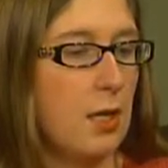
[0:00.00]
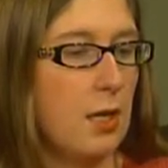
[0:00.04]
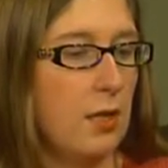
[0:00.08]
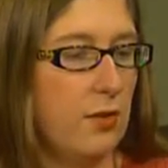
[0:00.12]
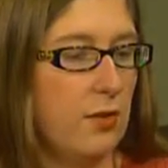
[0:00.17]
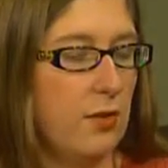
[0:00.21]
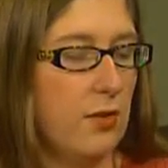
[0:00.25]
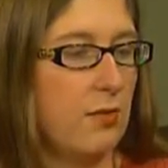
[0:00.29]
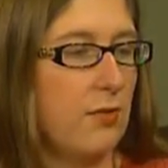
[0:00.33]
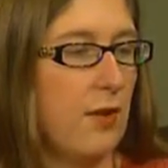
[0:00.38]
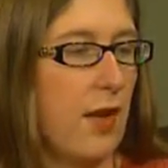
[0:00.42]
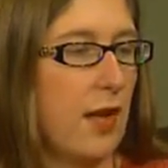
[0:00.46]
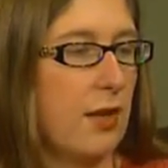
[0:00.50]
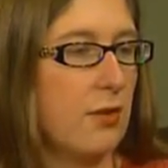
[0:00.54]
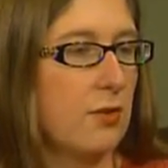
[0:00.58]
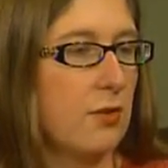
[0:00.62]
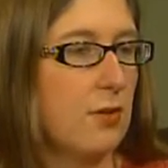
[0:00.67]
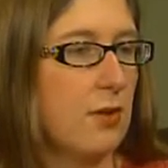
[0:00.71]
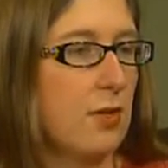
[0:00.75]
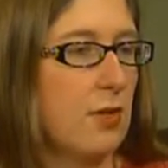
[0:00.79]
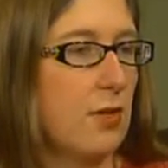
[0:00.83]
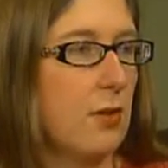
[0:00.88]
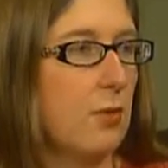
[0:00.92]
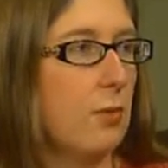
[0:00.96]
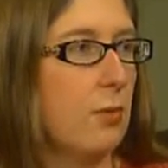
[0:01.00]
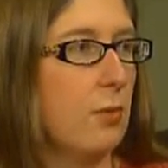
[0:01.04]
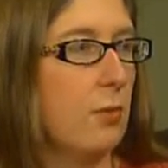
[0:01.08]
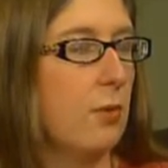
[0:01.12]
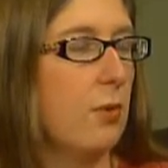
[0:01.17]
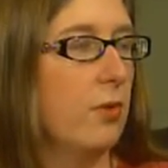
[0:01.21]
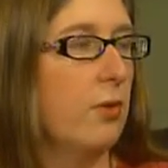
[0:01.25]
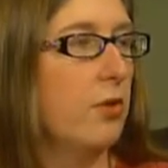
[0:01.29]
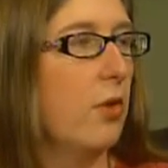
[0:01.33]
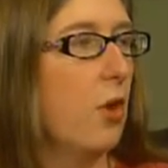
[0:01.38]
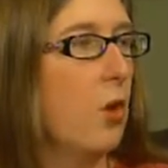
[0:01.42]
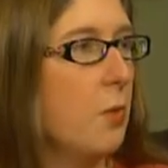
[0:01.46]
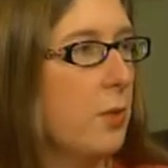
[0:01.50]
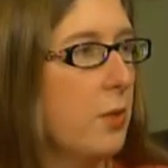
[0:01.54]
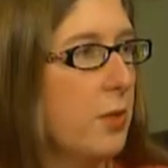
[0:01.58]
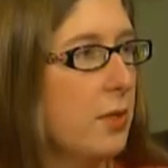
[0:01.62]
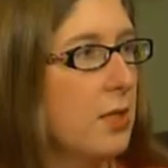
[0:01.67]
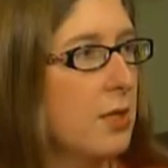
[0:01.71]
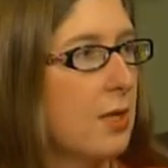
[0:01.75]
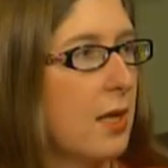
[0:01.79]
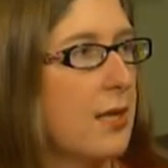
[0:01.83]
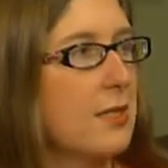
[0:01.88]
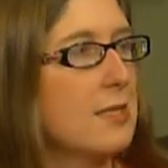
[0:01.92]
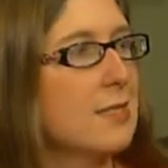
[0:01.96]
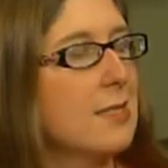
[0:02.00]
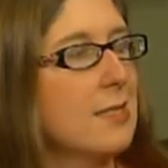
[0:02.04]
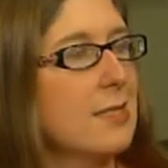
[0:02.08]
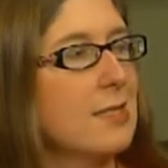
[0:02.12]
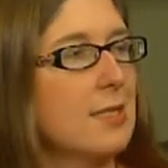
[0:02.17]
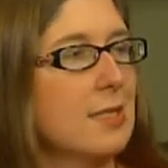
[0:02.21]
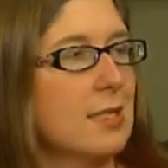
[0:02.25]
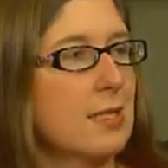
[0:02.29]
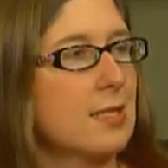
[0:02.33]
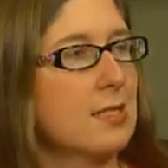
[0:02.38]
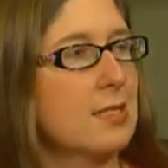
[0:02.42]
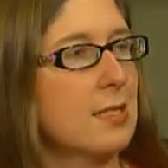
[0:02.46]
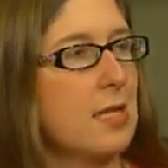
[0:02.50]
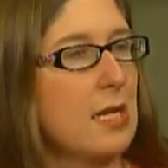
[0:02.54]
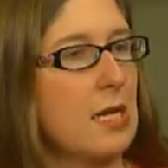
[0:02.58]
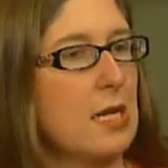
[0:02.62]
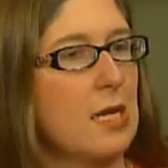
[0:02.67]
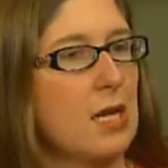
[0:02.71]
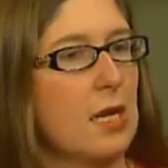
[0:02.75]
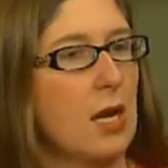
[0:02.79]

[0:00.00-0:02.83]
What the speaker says: is the factory that was opened in 1916.